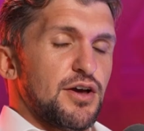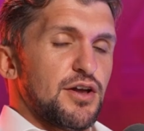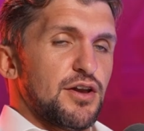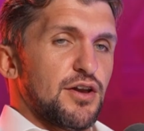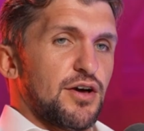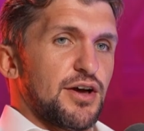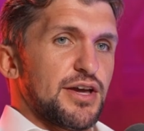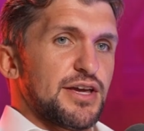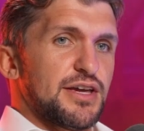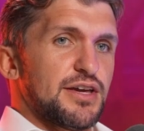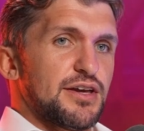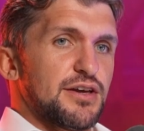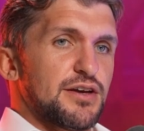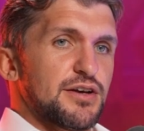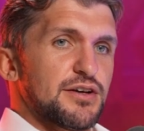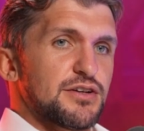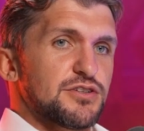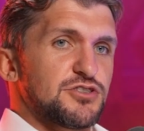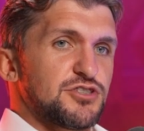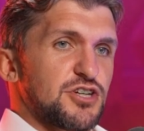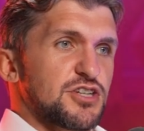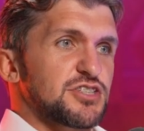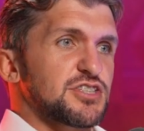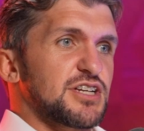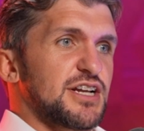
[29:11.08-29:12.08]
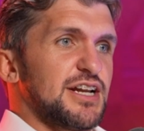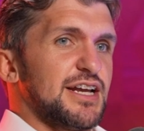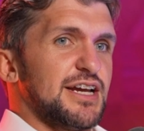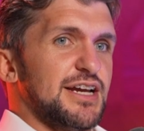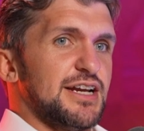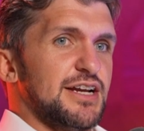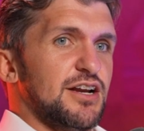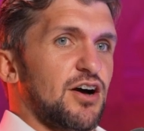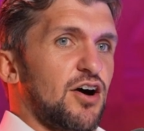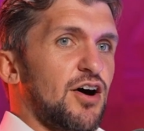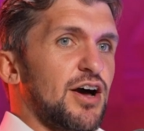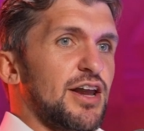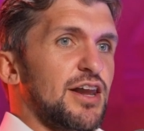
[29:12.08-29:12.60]
like Just
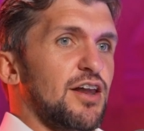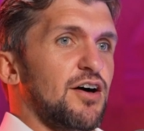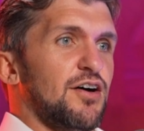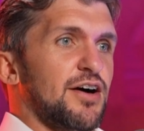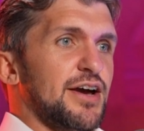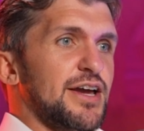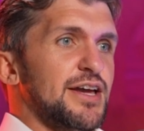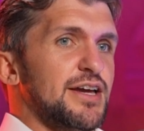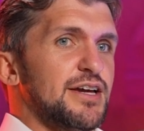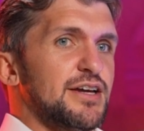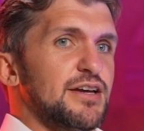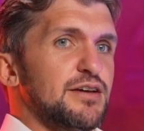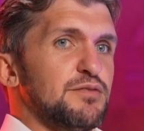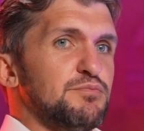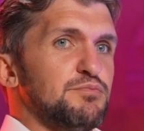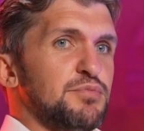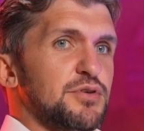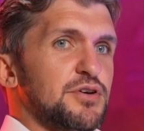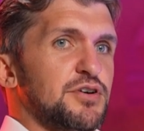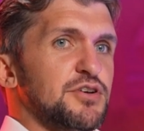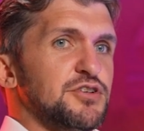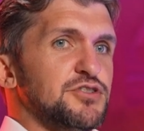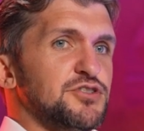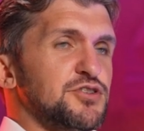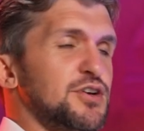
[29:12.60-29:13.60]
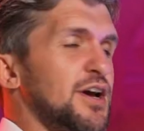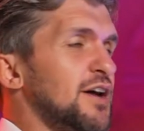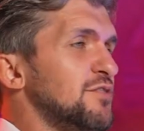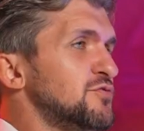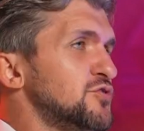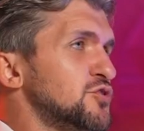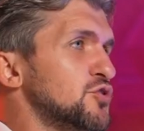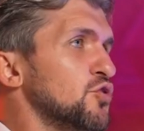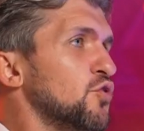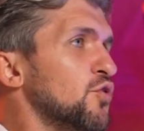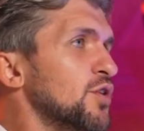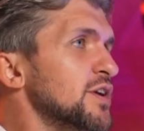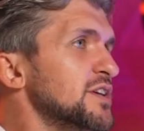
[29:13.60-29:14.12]
Clean, I like because you have
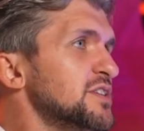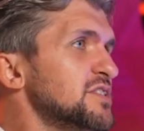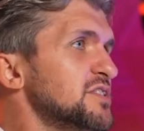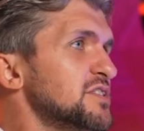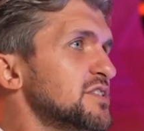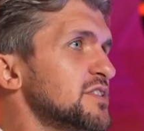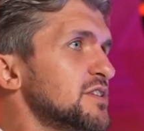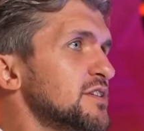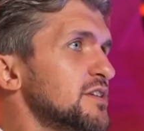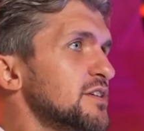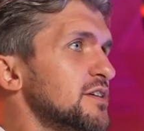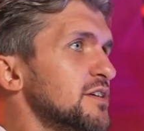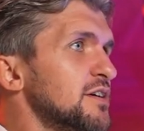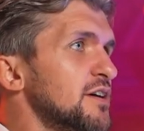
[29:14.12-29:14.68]
choice.